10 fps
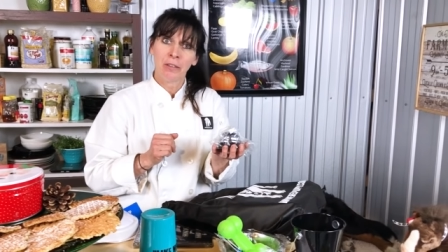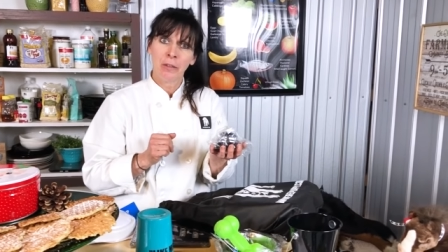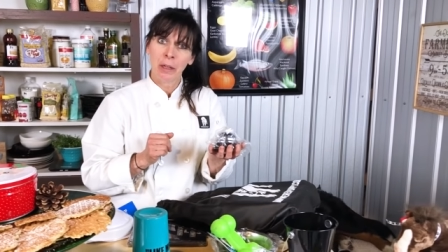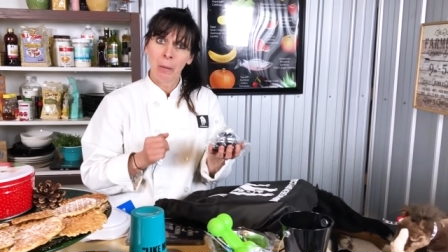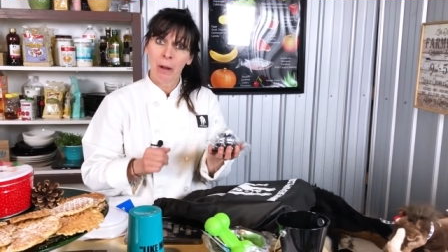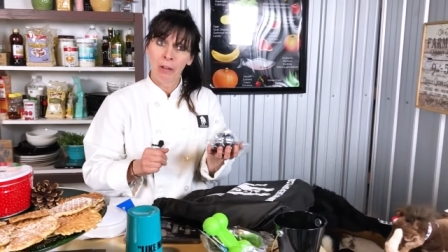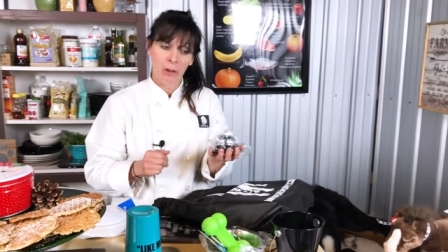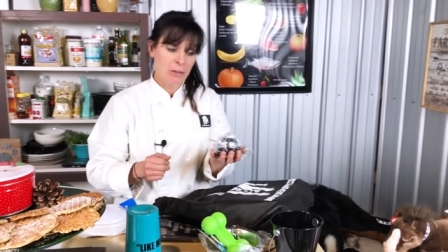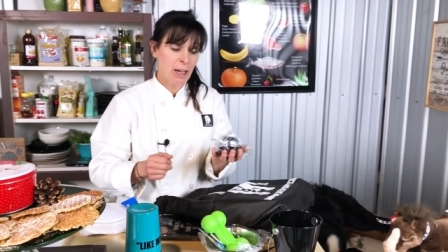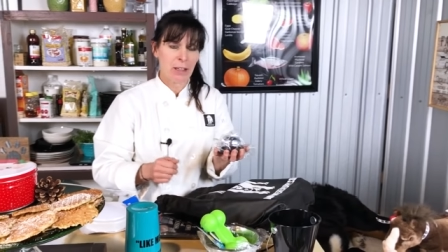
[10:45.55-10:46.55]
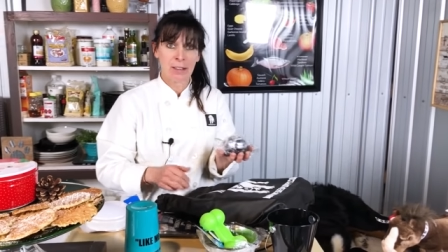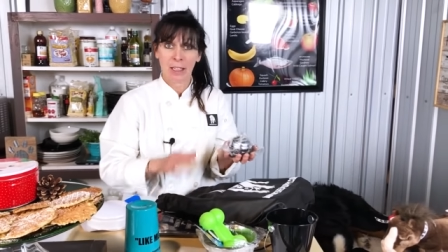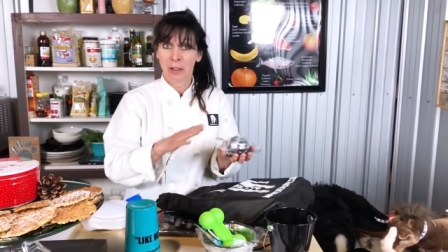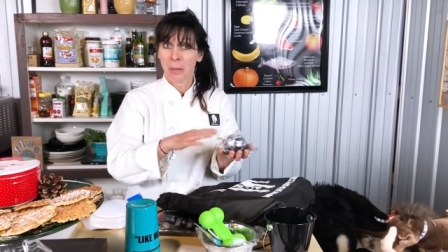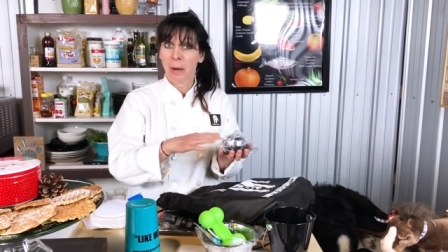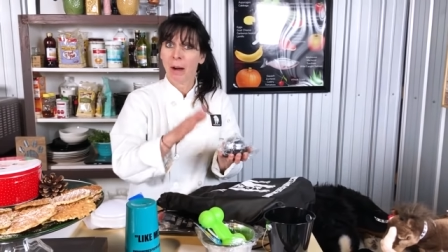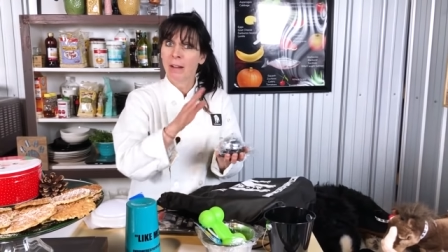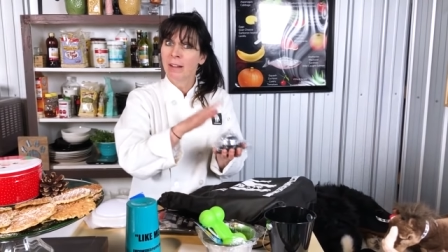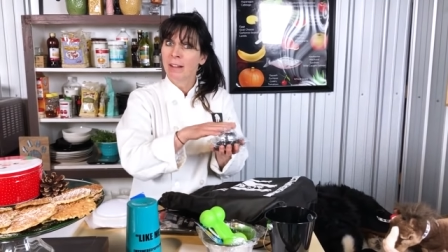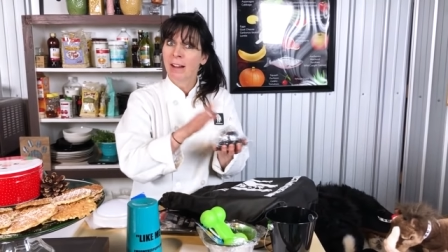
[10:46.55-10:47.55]
very well learn how to take their paw,
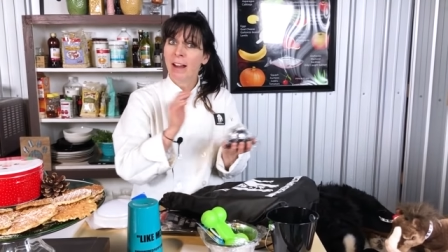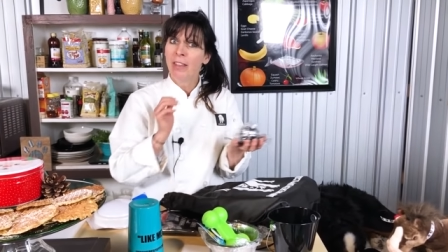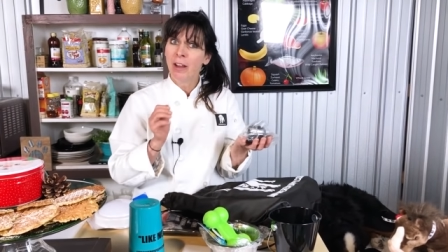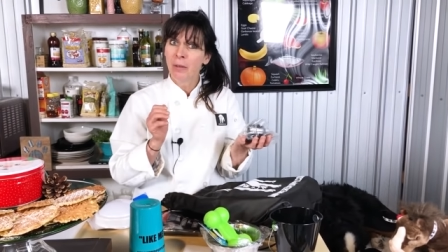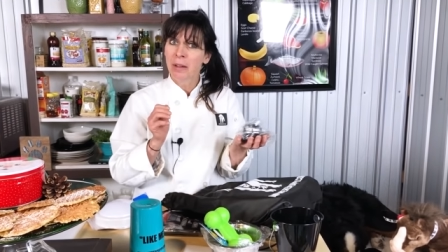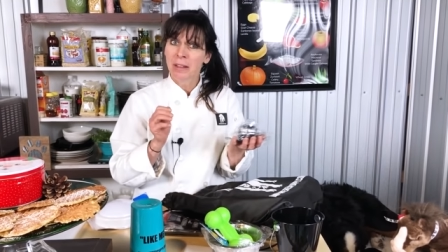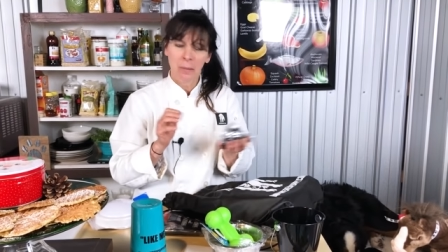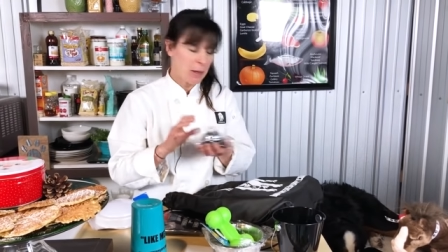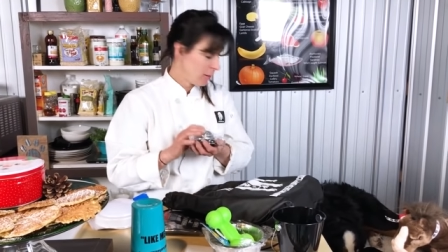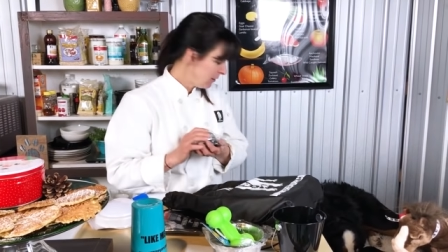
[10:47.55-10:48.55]
and they'll ring the bell,